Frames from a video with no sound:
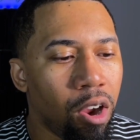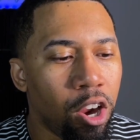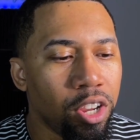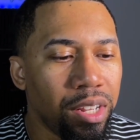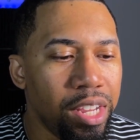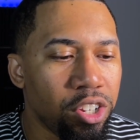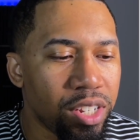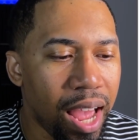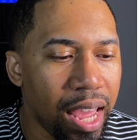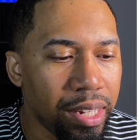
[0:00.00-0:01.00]
Earn Your Leisure's
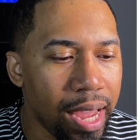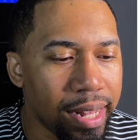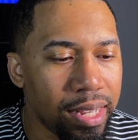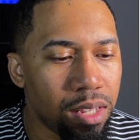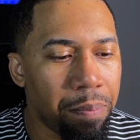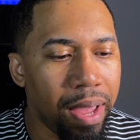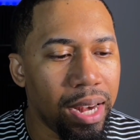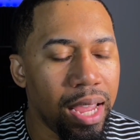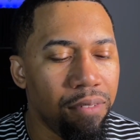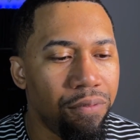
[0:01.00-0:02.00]
highly
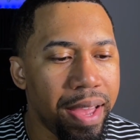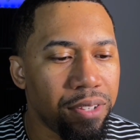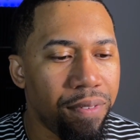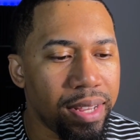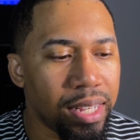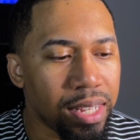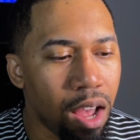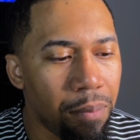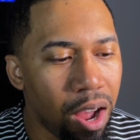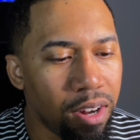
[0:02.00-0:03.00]
anticipated InvestFest has
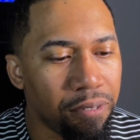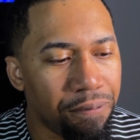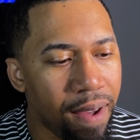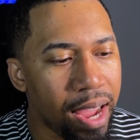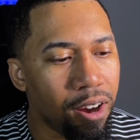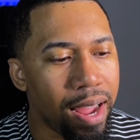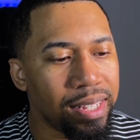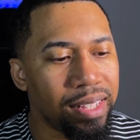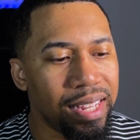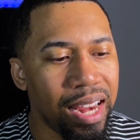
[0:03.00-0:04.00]
come under fire as
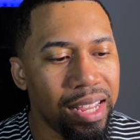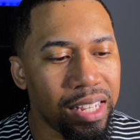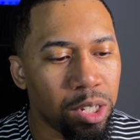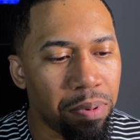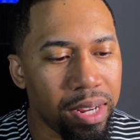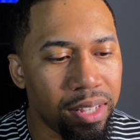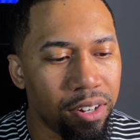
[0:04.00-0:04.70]
attendees express their